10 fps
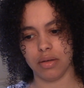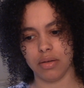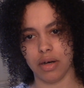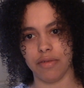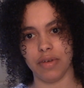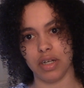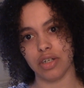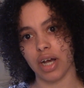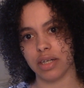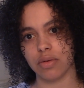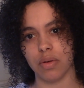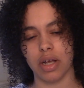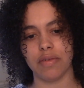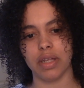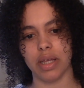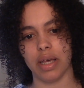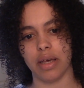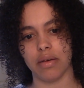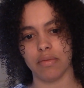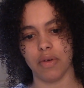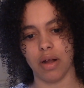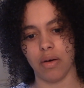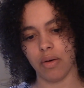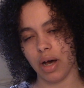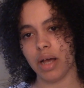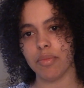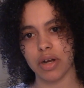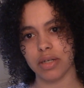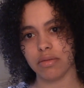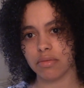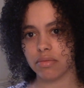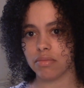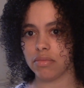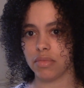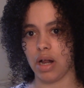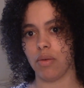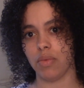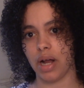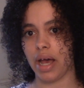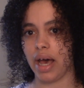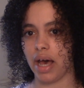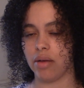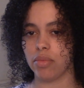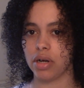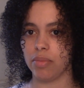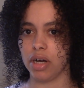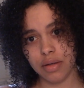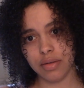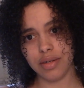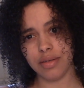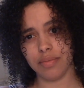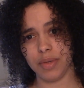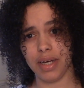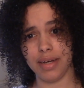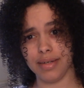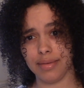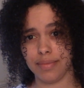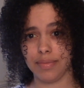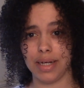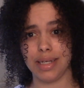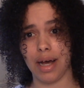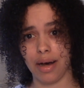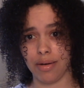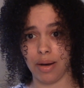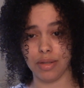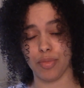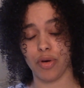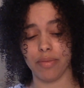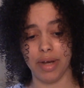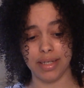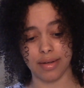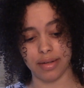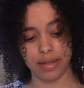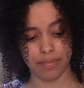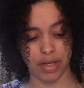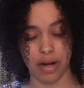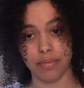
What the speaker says: I finished high school and everything, you know, I embraced, you know, what I had pretty much. Just because that's how I was born, basically, you know,